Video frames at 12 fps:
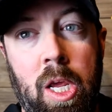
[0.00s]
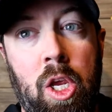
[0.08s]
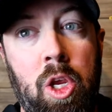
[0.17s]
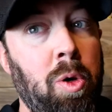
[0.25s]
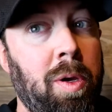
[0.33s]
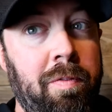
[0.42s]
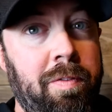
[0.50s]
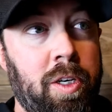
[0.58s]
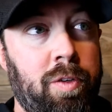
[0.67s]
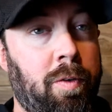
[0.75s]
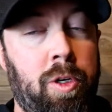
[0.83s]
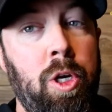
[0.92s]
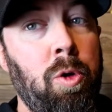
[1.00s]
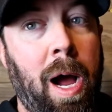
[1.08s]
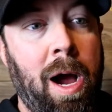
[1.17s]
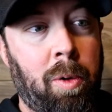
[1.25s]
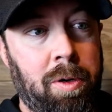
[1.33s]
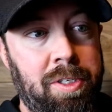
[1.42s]
You could fish for two
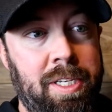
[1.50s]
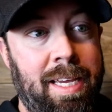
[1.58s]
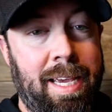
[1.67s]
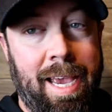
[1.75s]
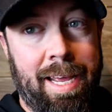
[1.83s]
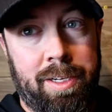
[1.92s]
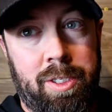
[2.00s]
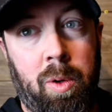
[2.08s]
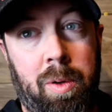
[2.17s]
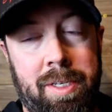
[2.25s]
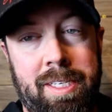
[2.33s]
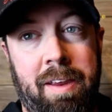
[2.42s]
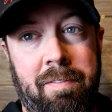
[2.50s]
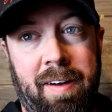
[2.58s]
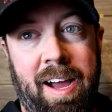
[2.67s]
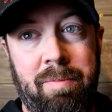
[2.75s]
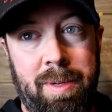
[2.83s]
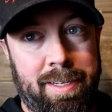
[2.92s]
hours and it's going to say
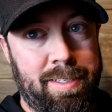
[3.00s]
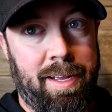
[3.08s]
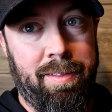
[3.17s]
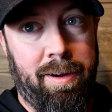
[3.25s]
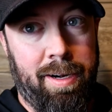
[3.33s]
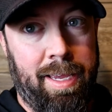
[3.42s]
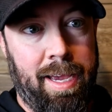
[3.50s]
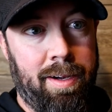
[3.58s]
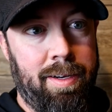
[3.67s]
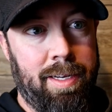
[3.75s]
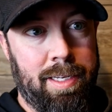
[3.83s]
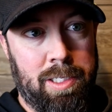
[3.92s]
five minutes on there again.